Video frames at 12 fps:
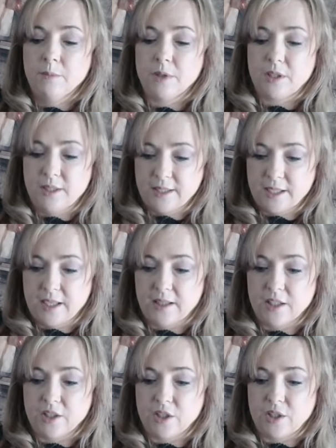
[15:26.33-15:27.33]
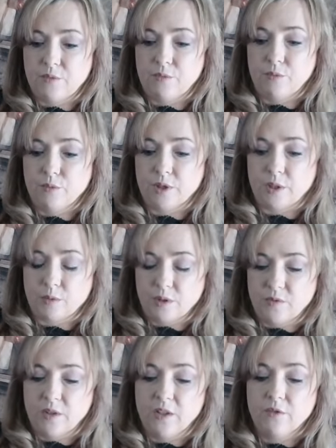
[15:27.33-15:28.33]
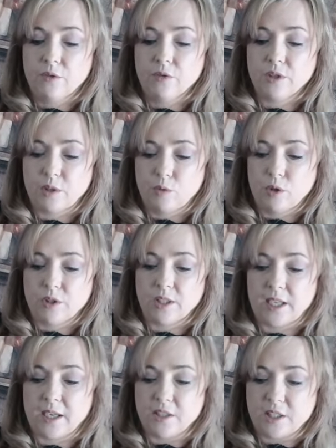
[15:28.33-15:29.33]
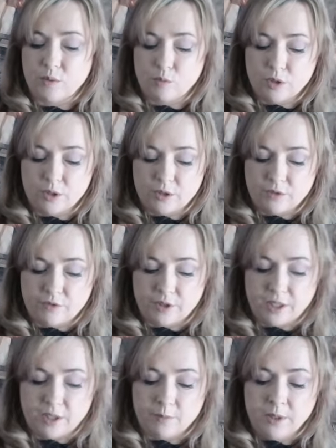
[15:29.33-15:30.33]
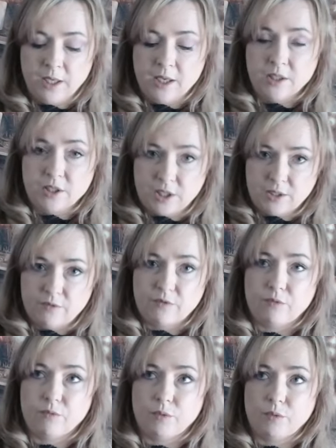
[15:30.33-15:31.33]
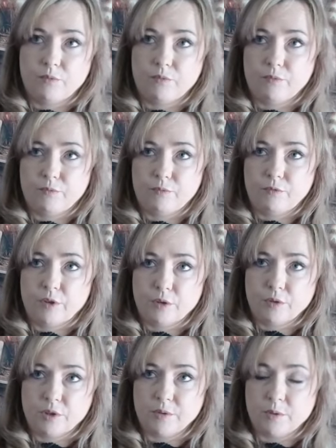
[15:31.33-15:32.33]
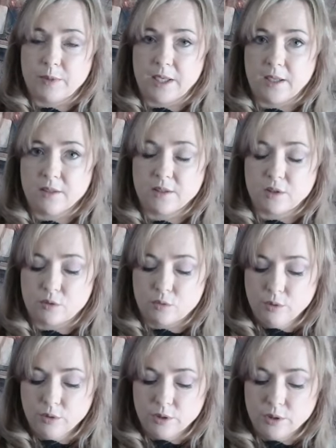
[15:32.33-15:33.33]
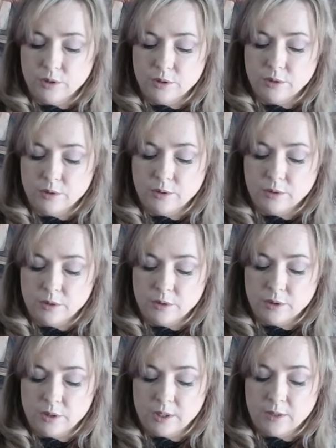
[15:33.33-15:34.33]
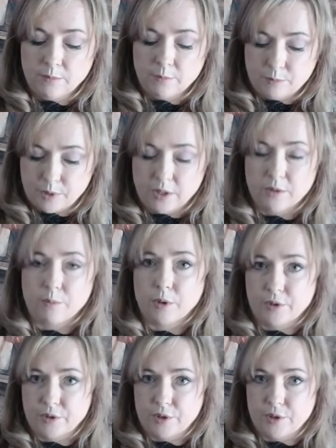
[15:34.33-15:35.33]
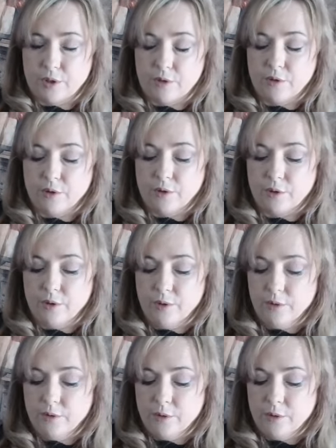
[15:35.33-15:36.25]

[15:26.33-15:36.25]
but she's saying that she she was fearful she wanted out she wanted a freedom she felt she was being stalked by the person known to her